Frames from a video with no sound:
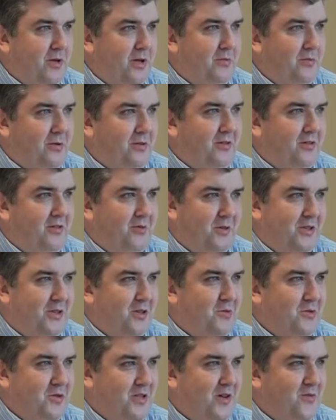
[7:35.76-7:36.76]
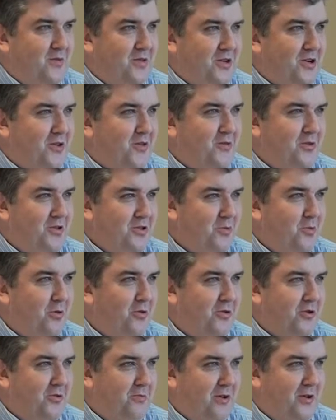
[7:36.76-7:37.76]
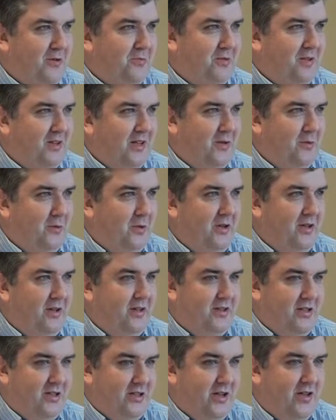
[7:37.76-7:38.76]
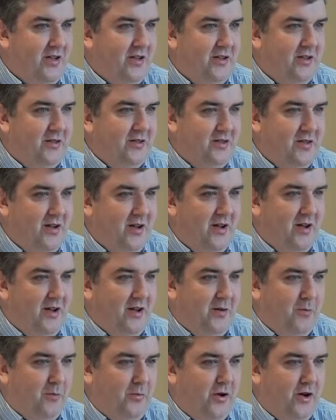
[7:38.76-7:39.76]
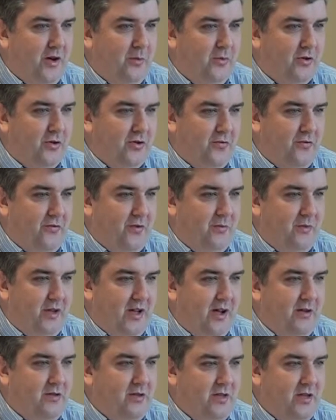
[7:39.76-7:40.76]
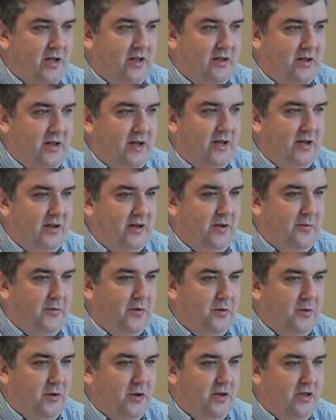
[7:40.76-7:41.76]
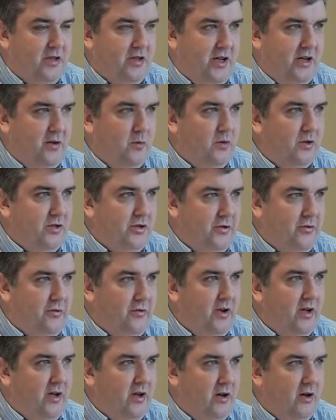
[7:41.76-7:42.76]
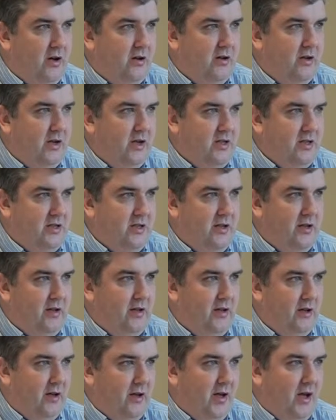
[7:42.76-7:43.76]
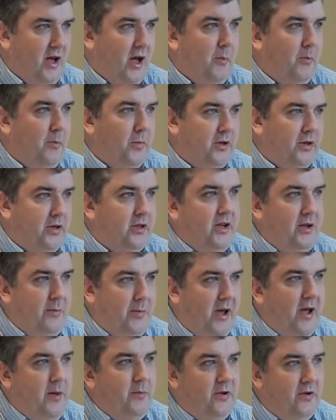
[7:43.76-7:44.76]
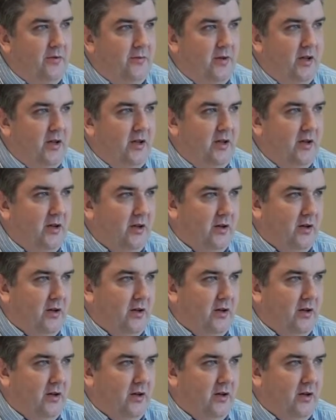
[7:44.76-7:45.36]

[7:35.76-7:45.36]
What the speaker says: people, we don't have server support people, and we decided pretty much from the outset that if we were going to take 123 on as a monthly payment fee,